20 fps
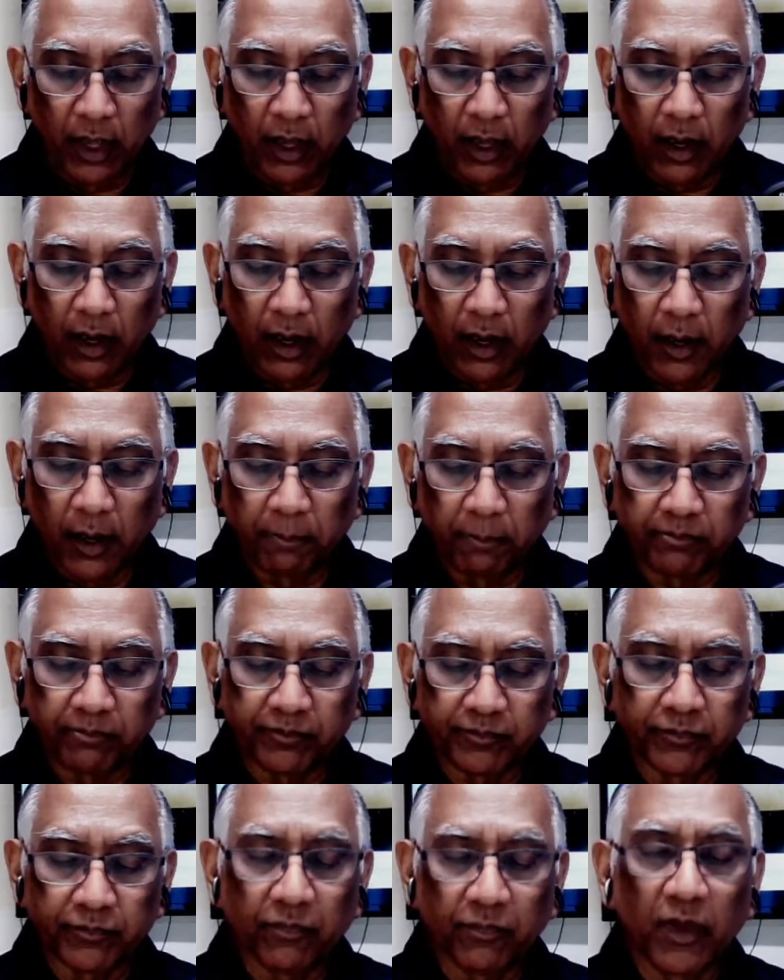
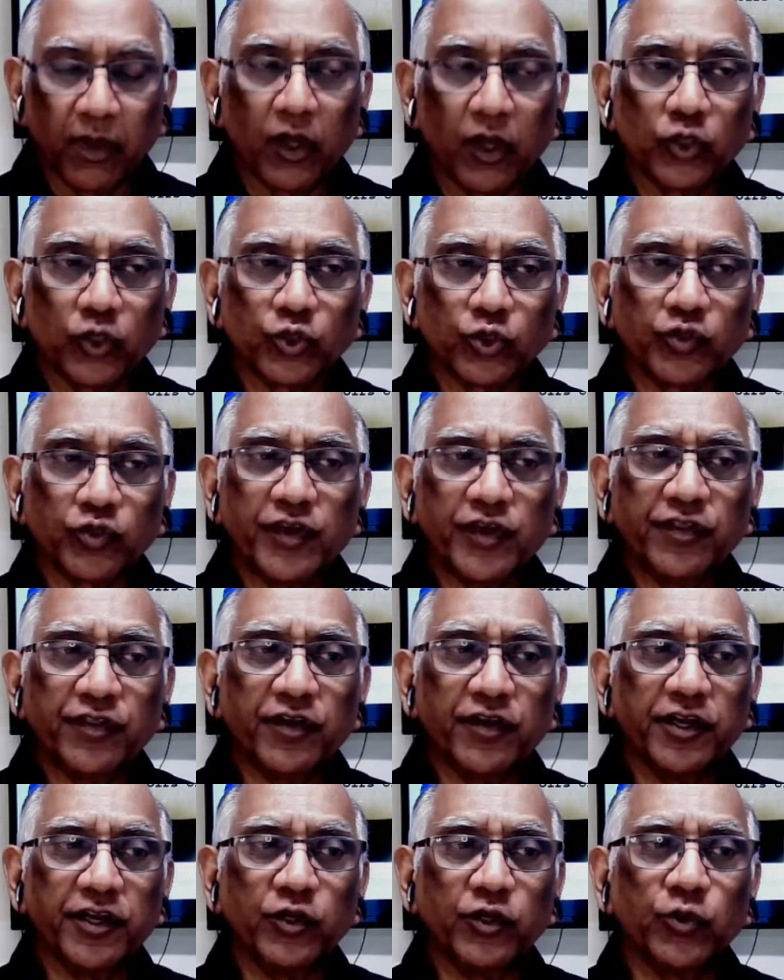So
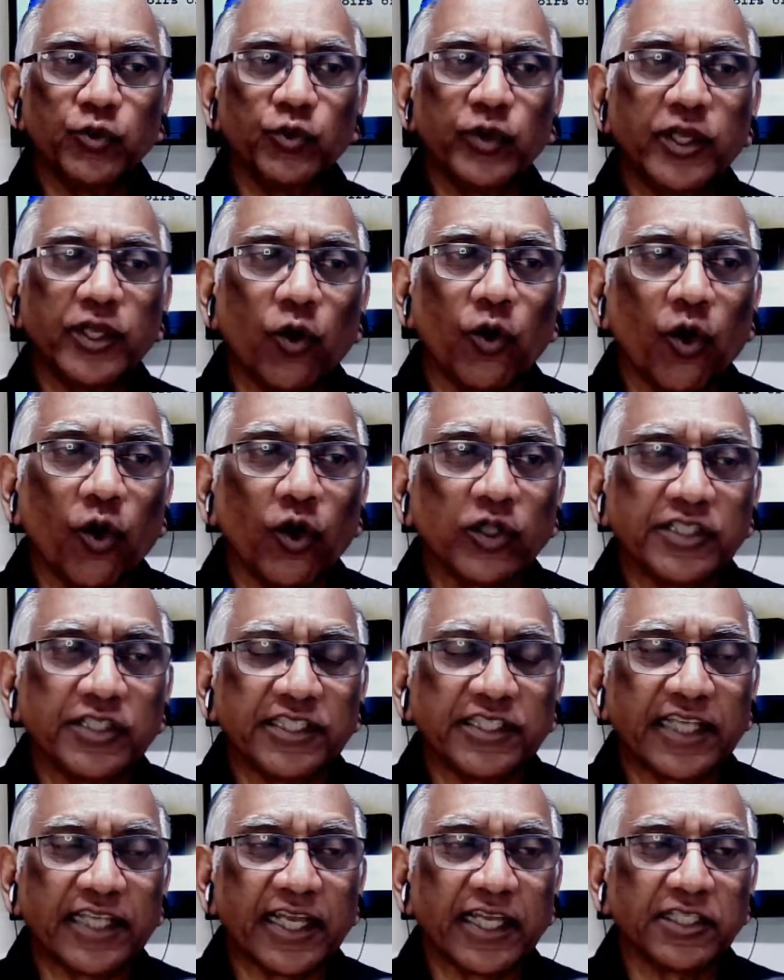3:32, he calls, he
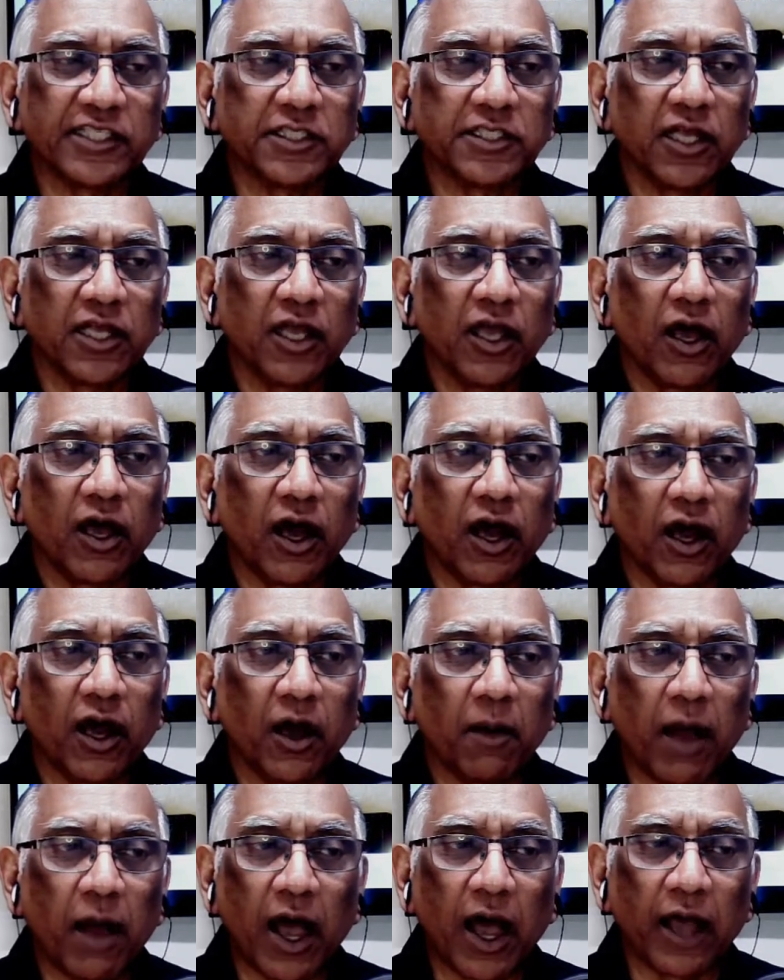says,
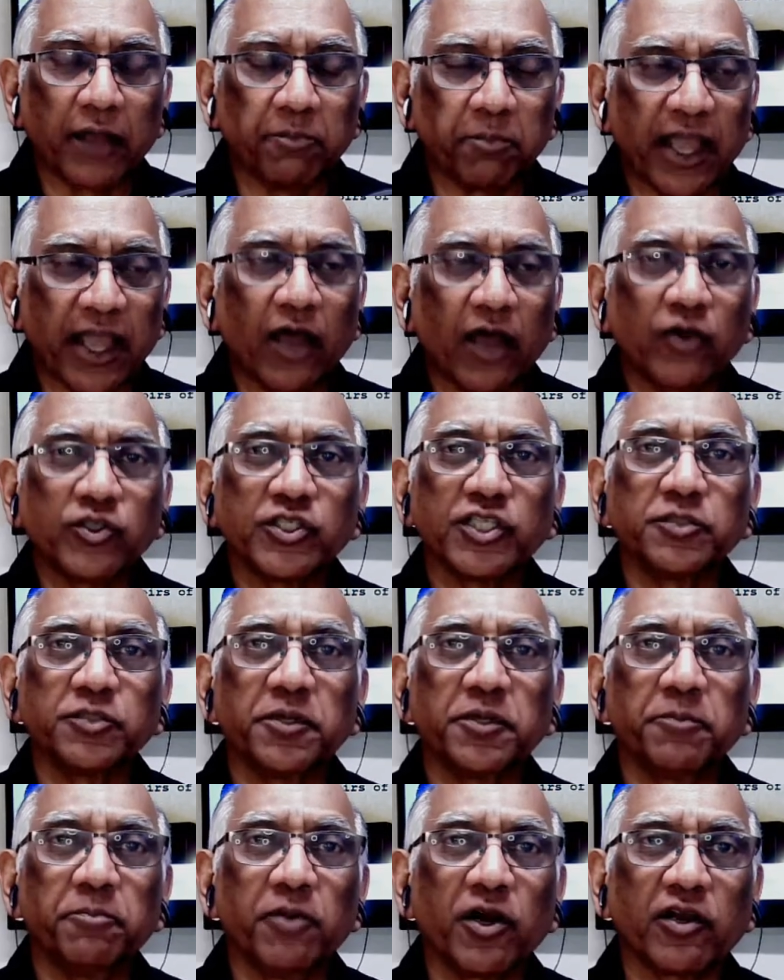my house has
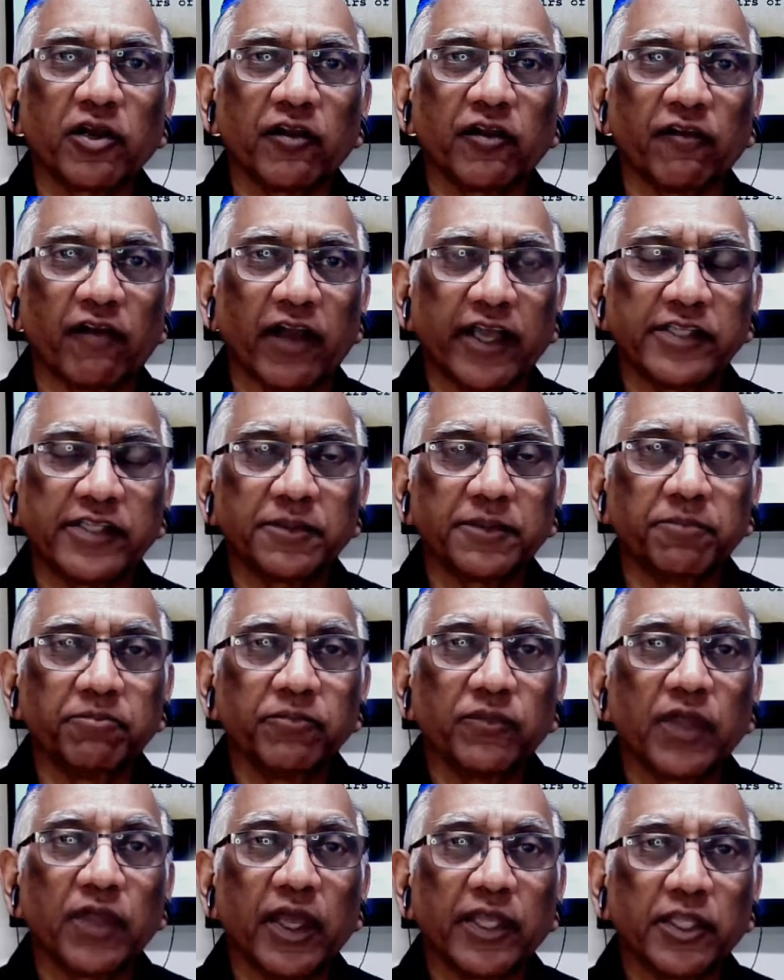been burglarized,
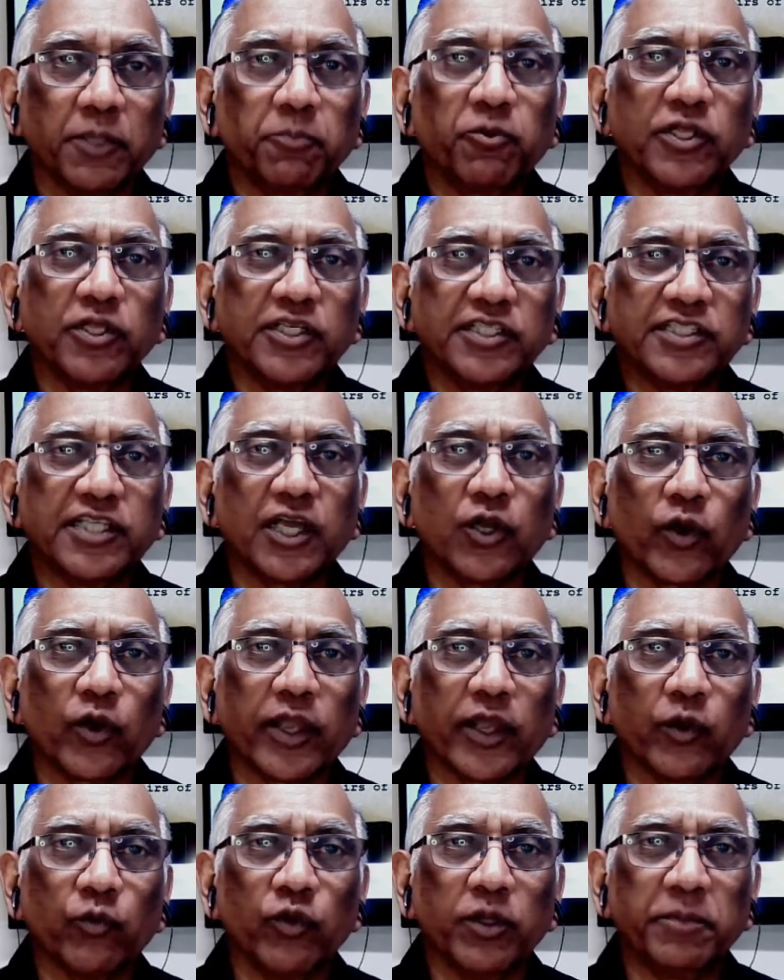and the police said, okay,
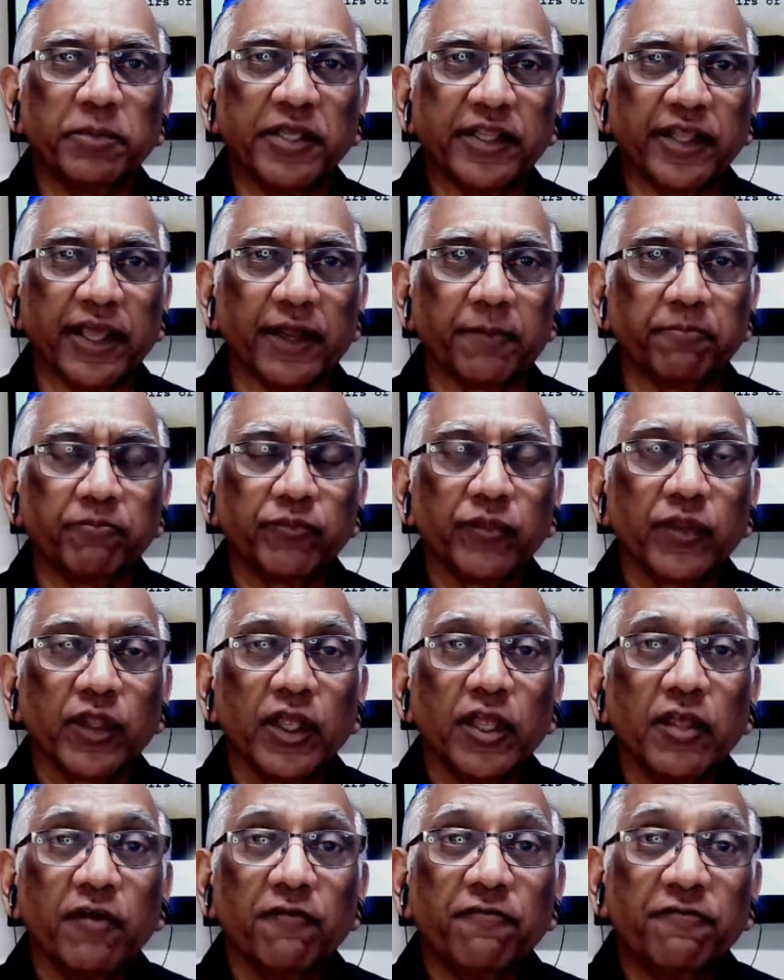we'll be there.
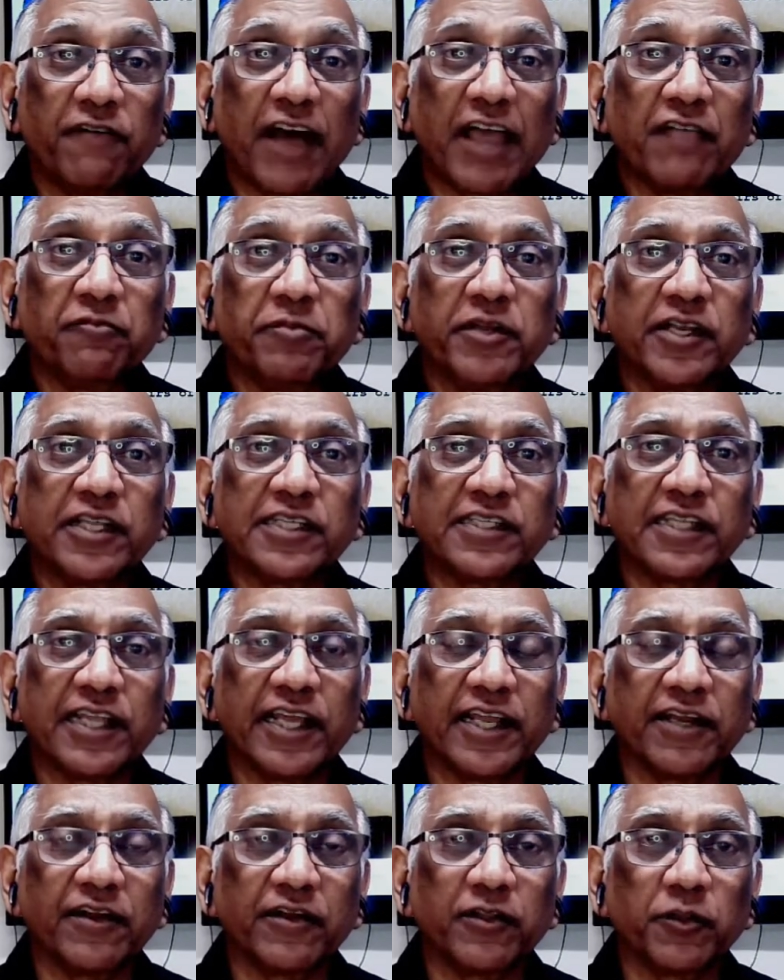5 minutes
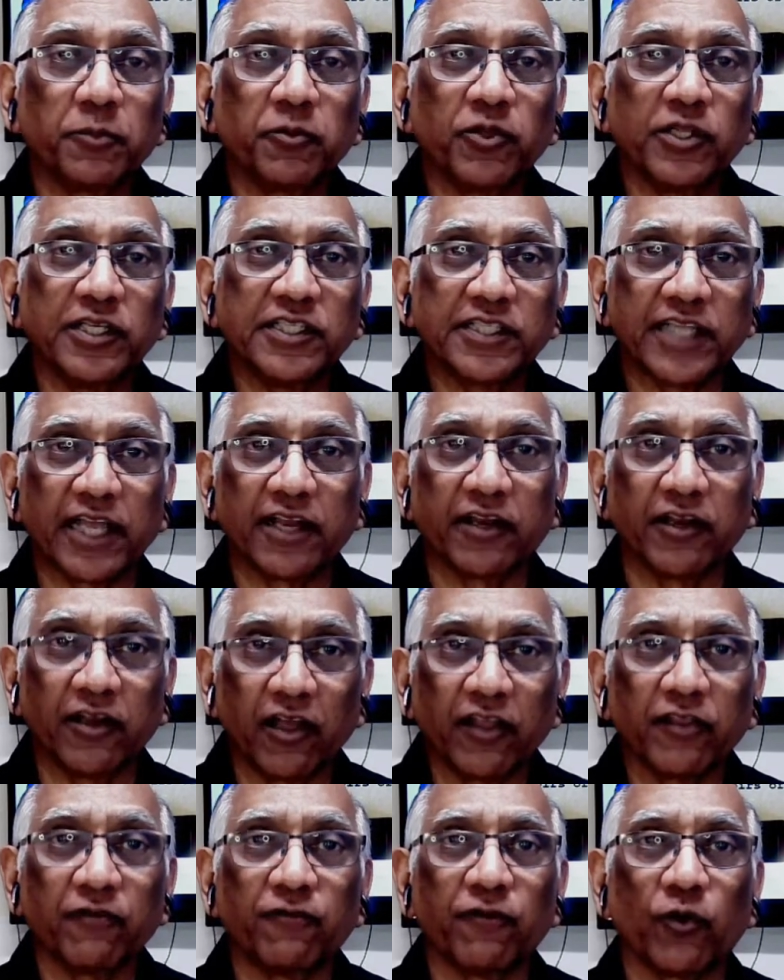later, the police get
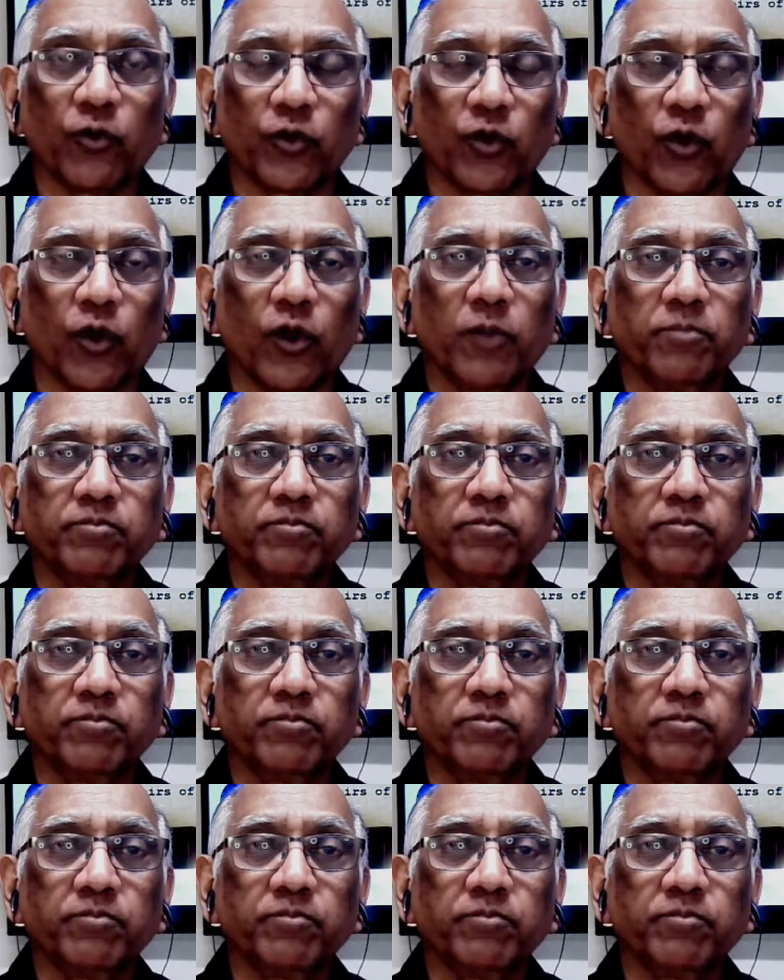another phone call,